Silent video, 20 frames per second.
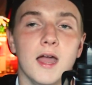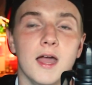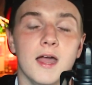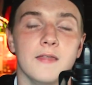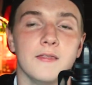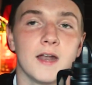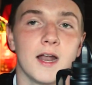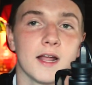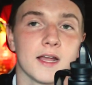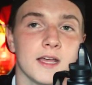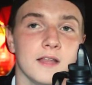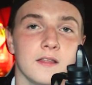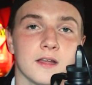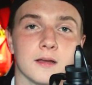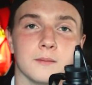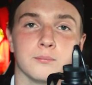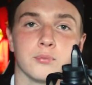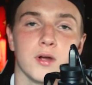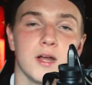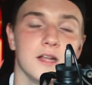And then I'd get like
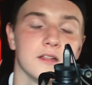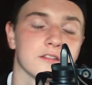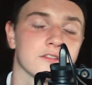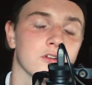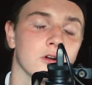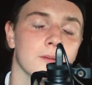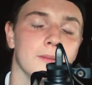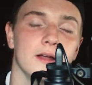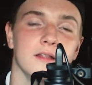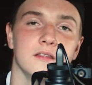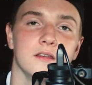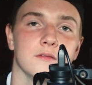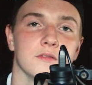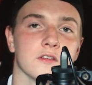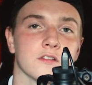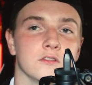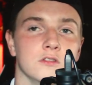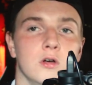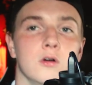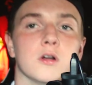a brainstorm idea of
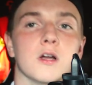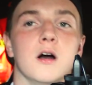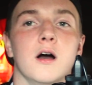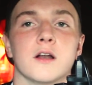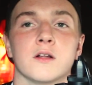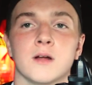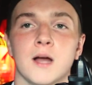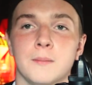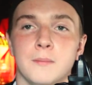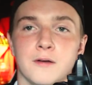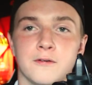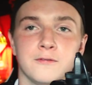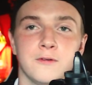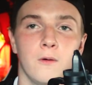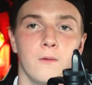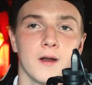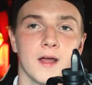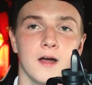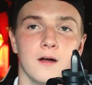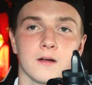this logo. I'd grab my
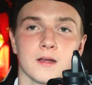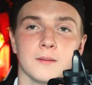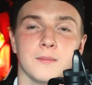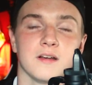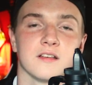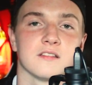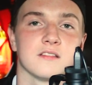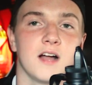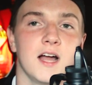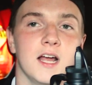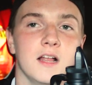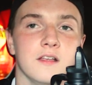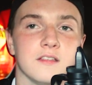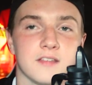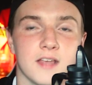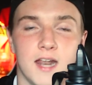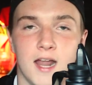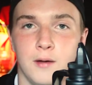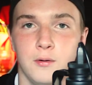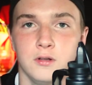phone out, get my
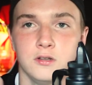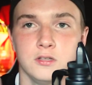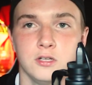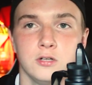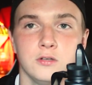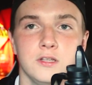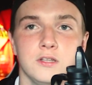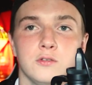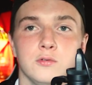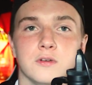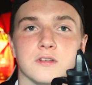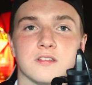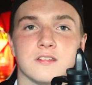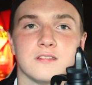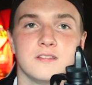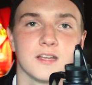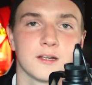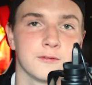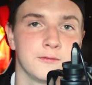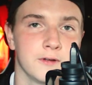stylus, and I would literally do a
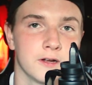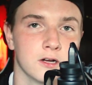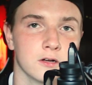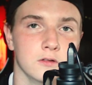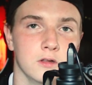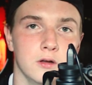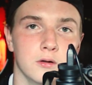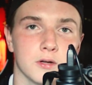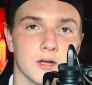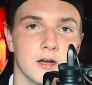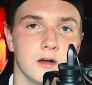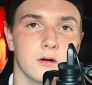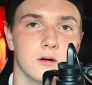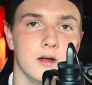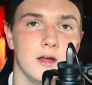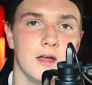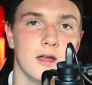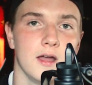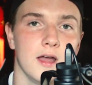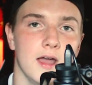stick figure logo
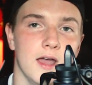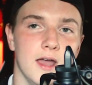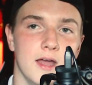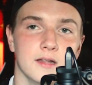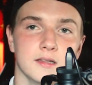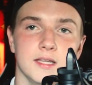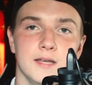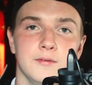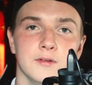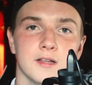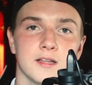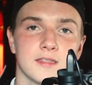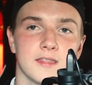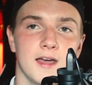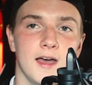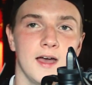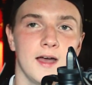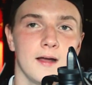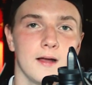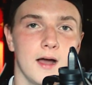and leave it like
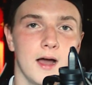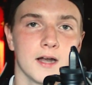that.